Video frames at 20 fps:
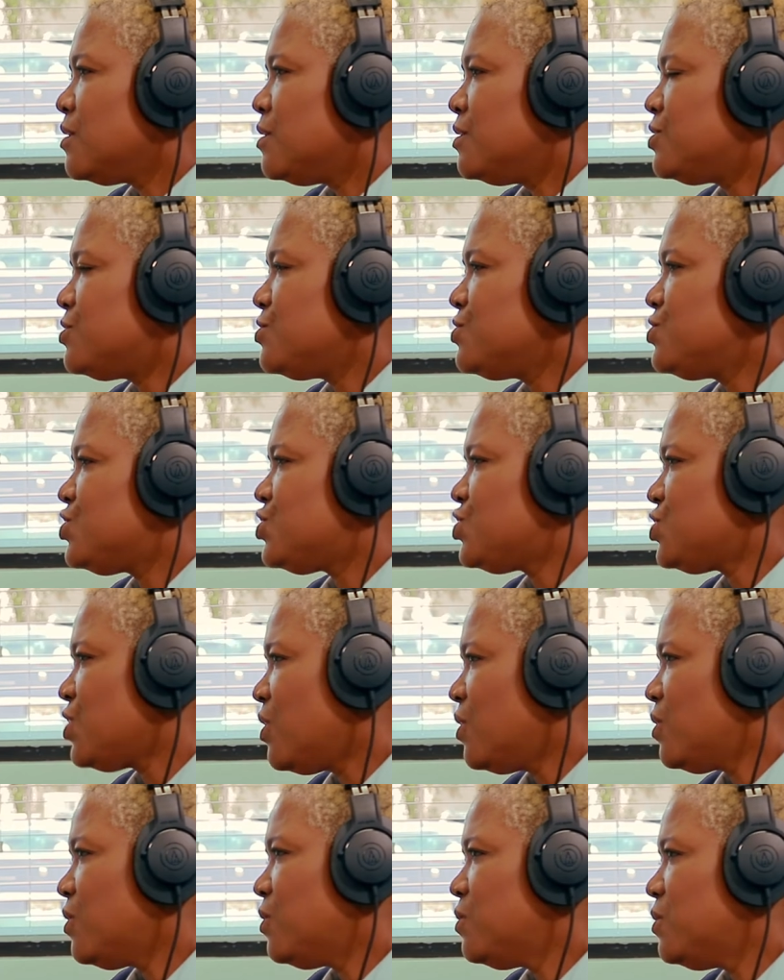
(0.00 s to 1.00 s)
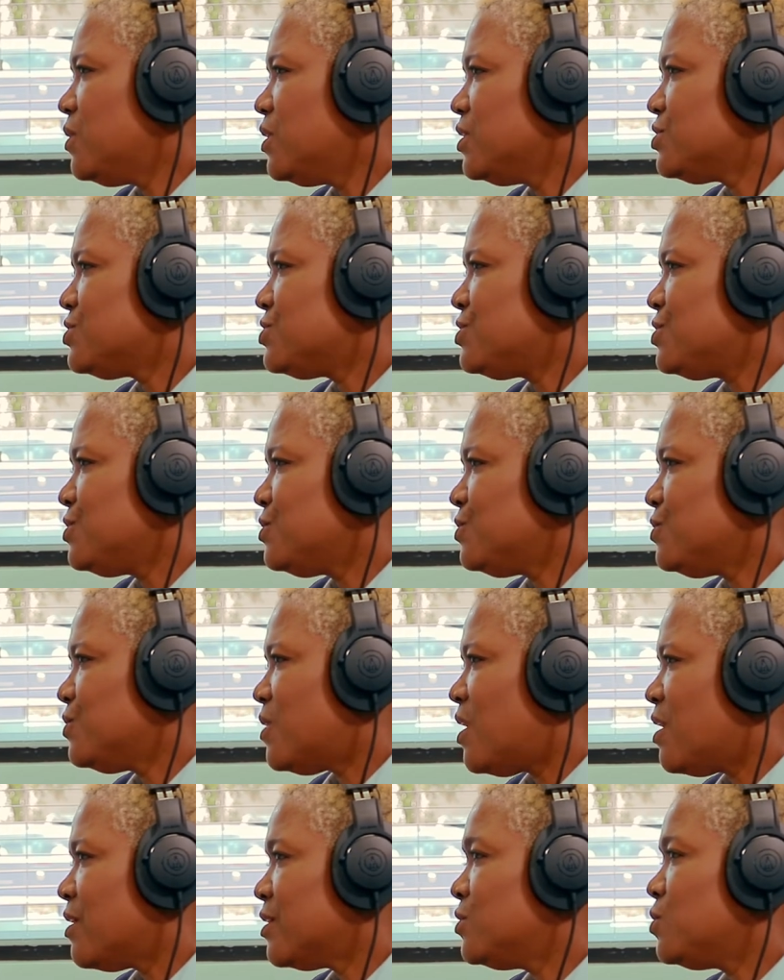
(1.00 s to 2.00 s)
to show to
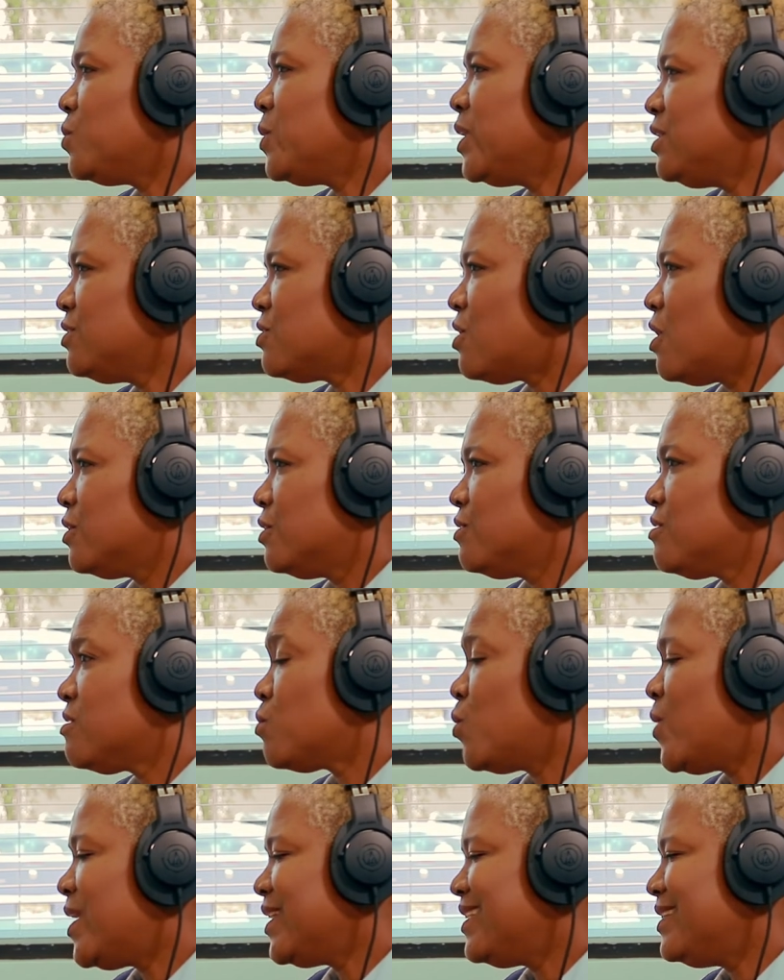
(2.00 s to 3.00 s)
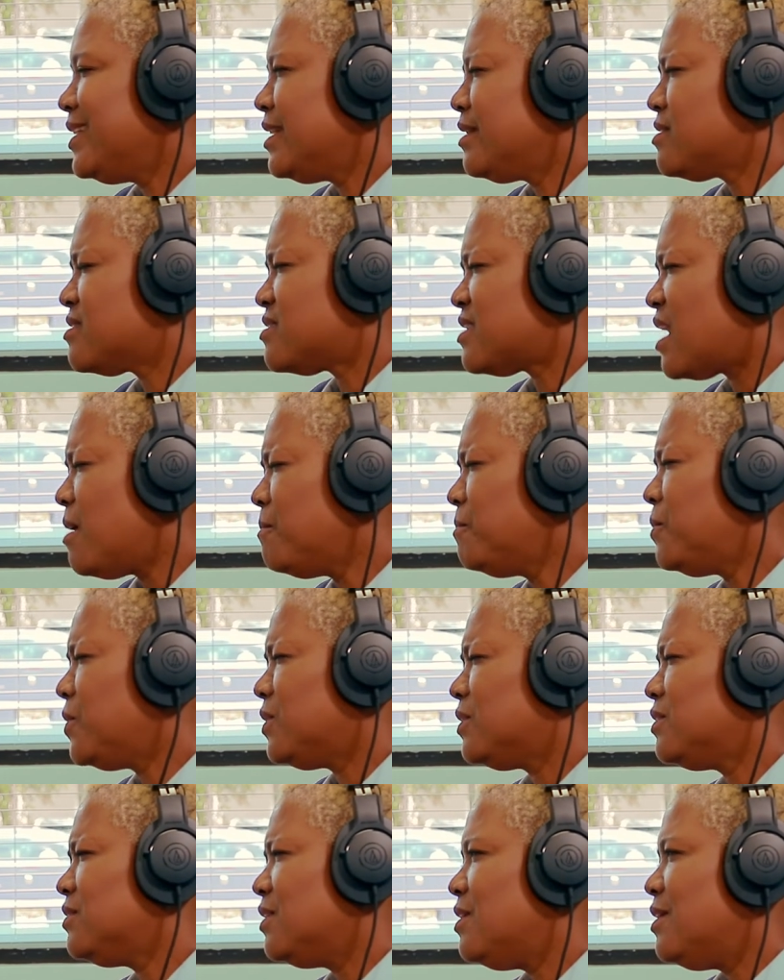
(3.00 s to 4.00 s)
our twin daughters what an
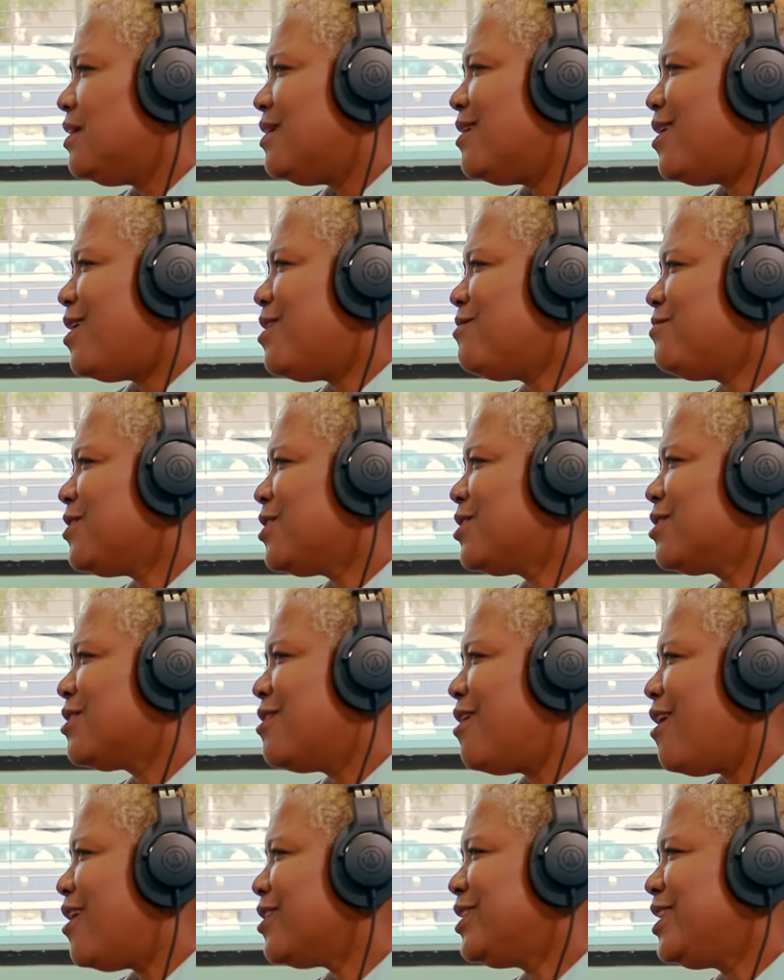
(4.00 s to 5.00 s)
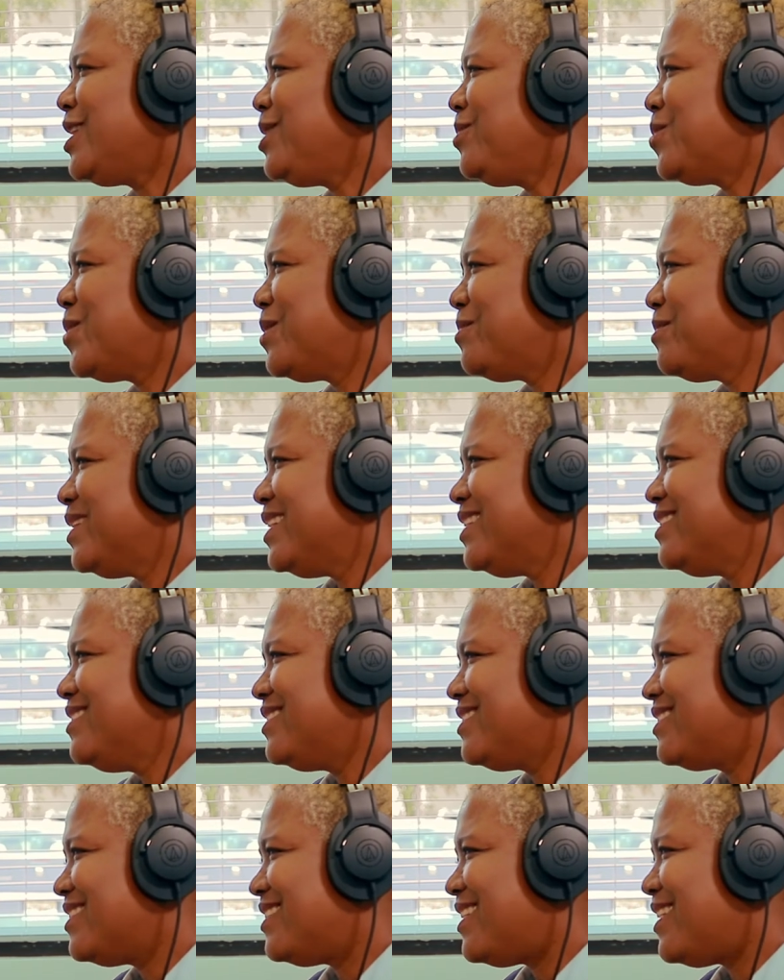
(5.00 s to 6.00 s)
example of a godly
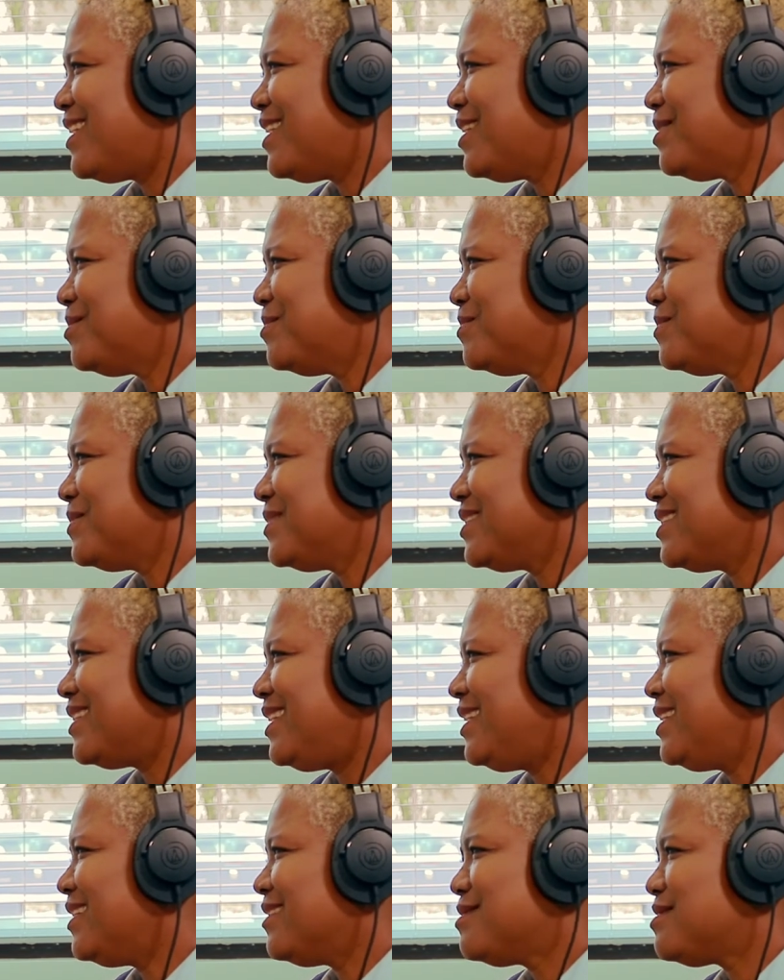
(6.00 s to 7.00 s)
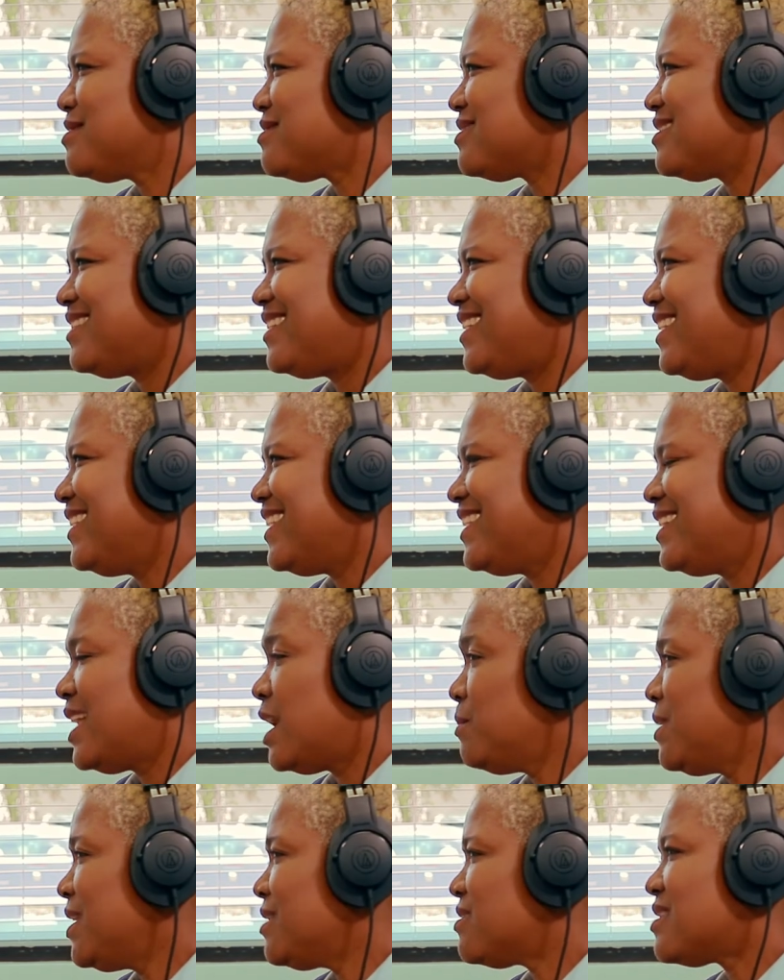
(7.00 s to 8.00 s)
woman um, is. And, and
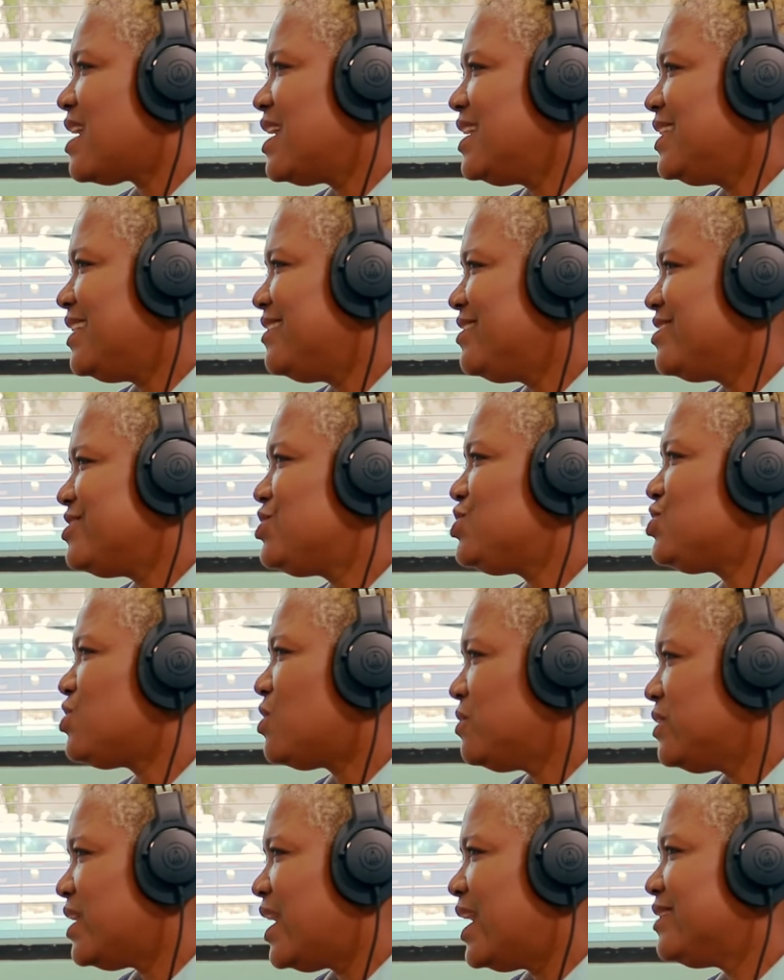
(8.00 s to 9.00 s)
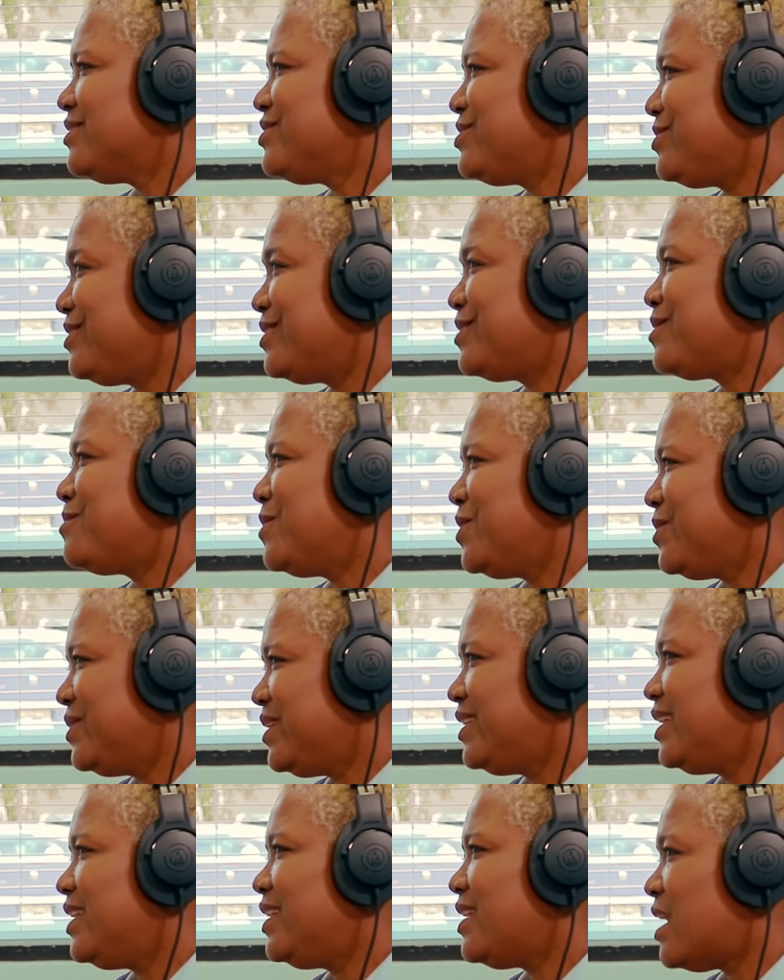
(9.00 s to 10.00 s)
I'm excited to show that to the
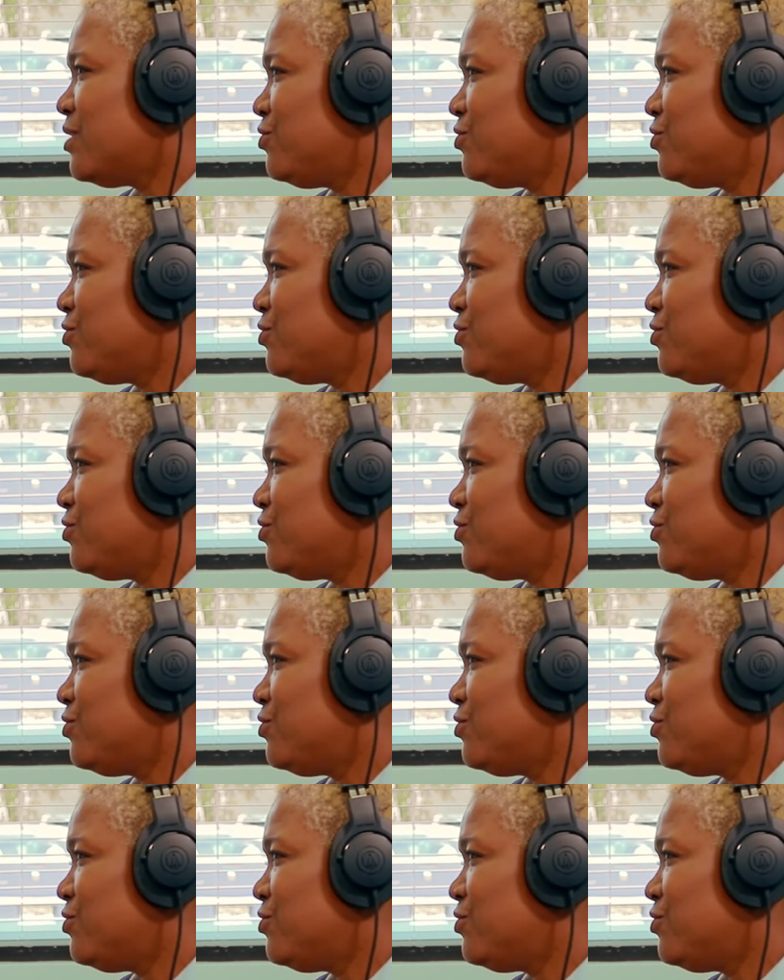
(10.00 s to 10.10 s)
community. I